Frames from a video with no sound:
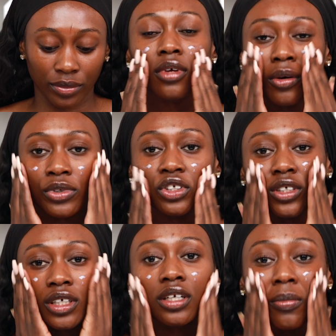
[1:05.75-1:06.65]
And we're
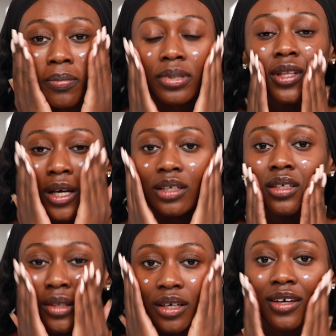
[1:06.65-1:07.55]
just gonna blend
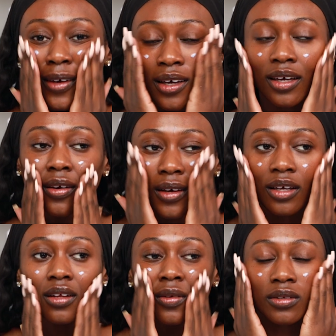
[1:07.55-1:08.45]
it
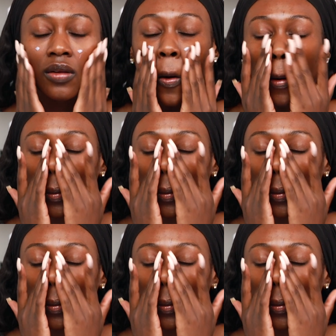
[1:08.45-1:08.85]
in.